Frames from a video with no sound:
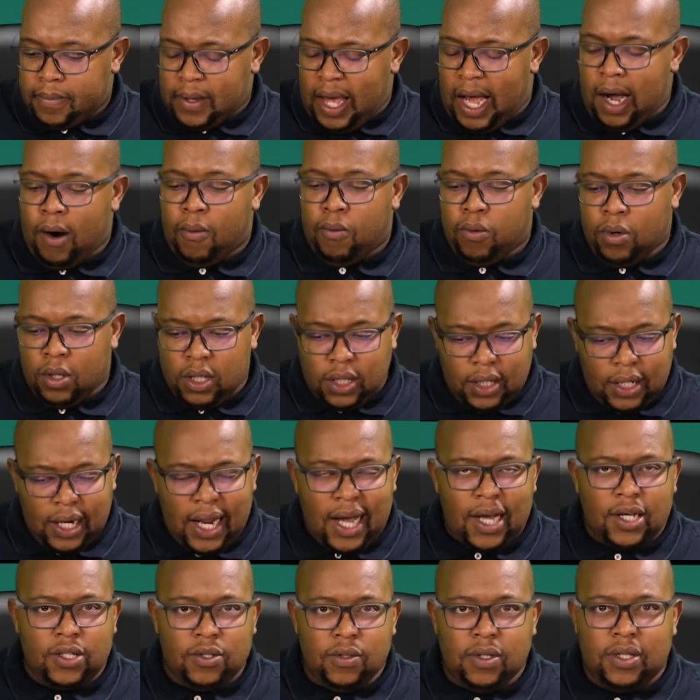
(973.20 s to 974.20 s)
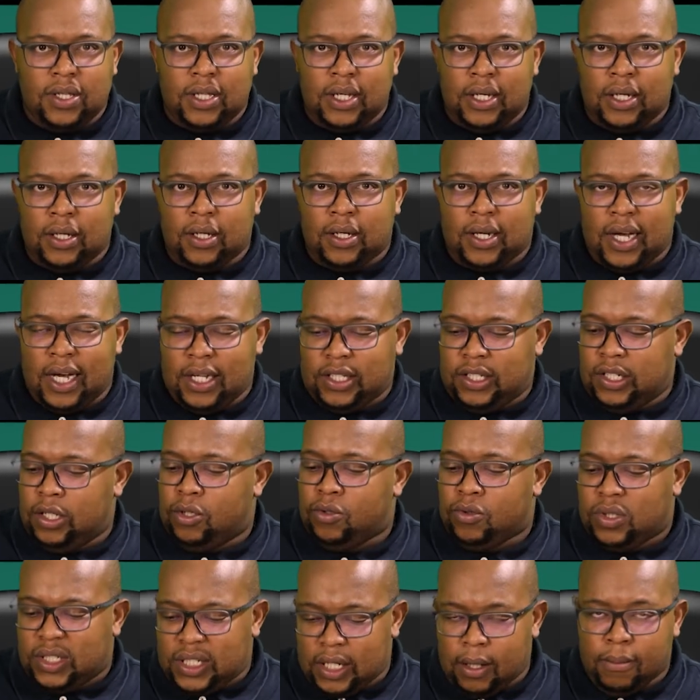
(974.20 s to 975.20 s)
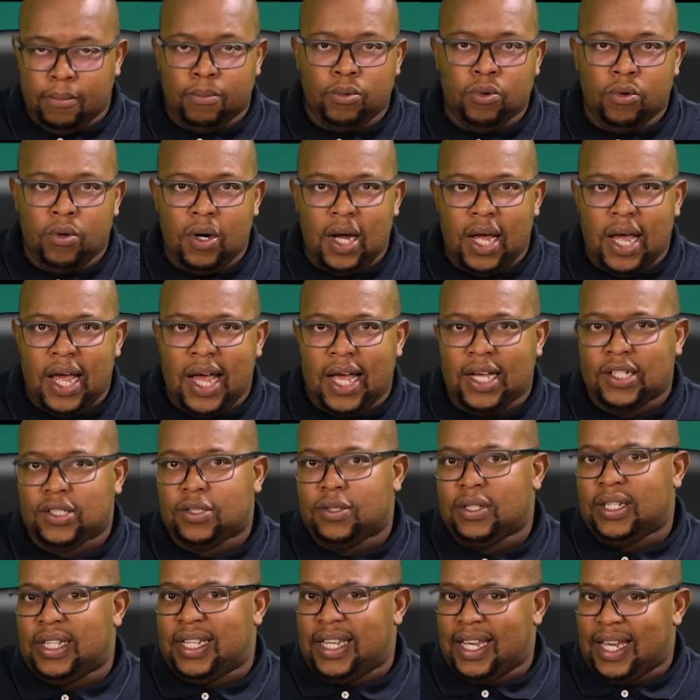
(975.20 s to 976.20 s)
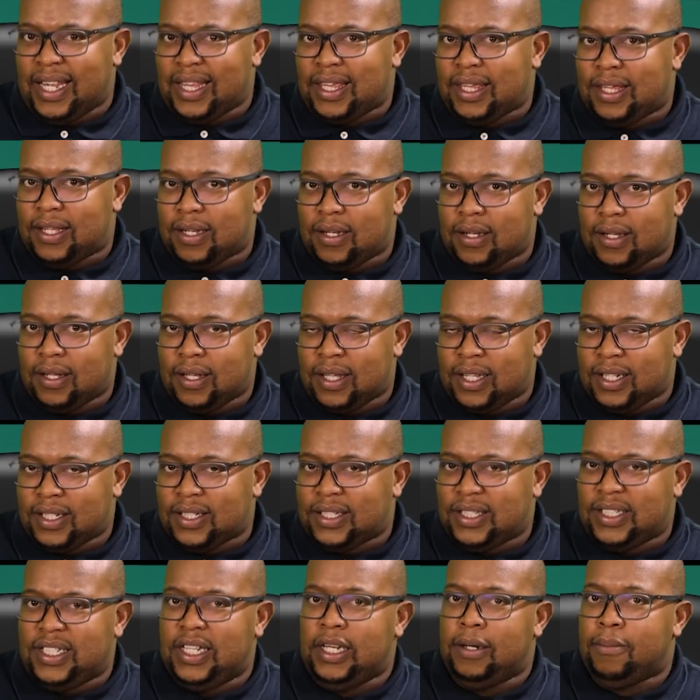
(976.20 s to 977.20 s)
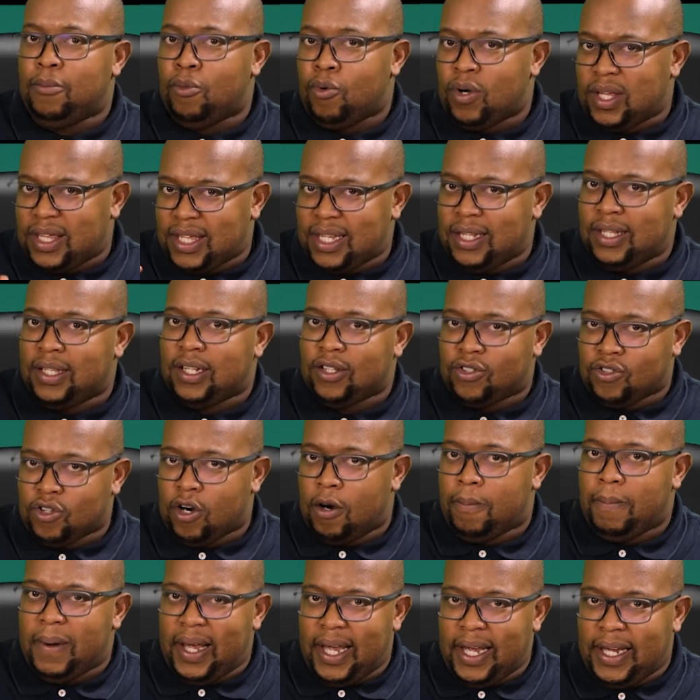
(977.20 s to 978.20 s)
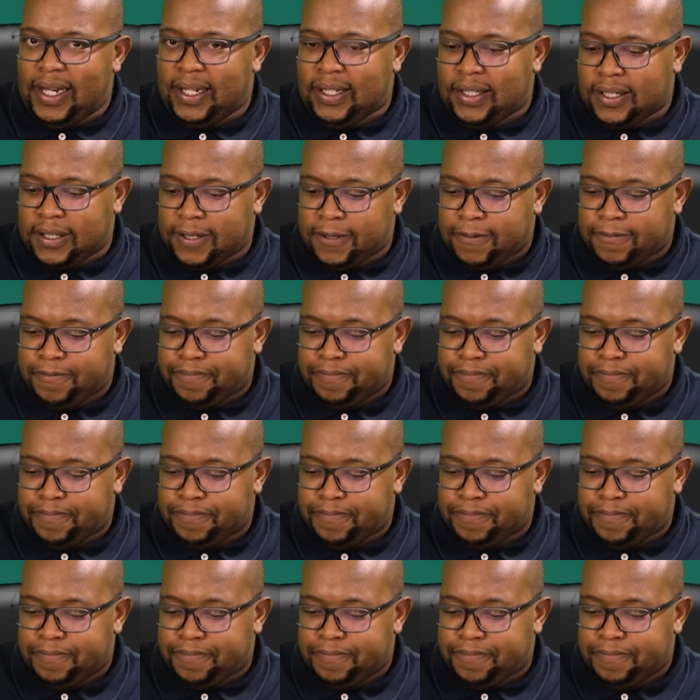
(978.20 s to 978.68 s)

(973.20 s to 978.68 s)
I would like to think Kaitano Tembo has to get this team within the top eight.